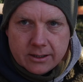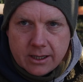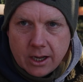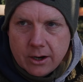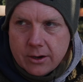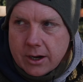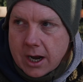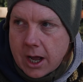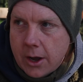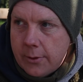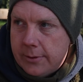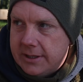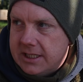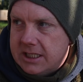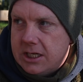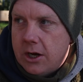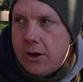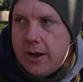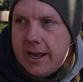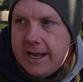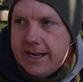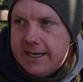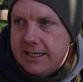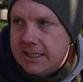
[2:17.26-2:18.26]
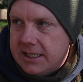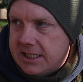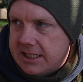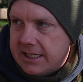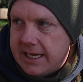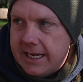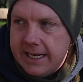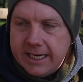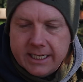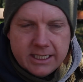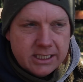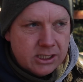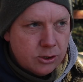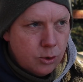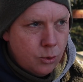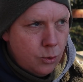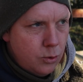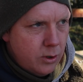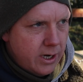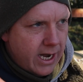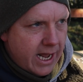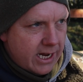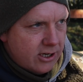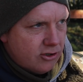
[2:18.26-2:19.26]
I don't know, it's like instinct, it's
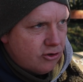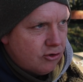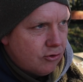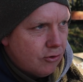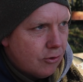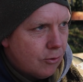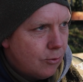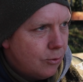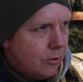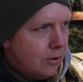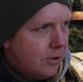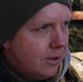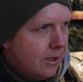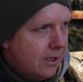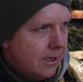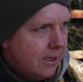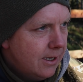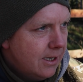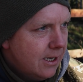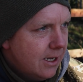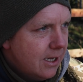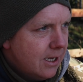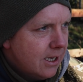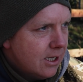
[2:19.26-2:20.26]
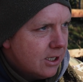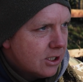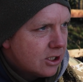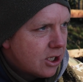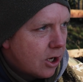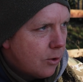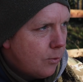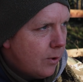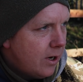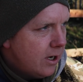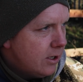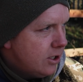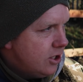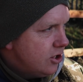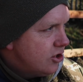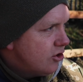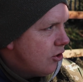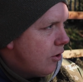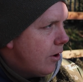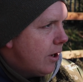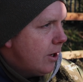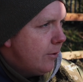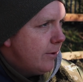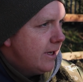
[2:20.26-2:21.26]
all natural. So when you're
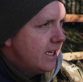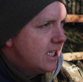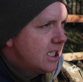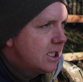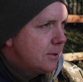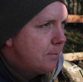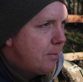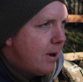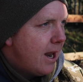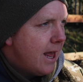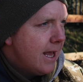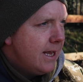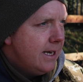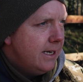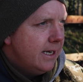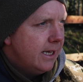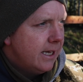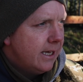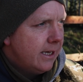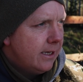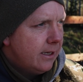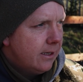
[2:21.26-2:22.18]
trying to explain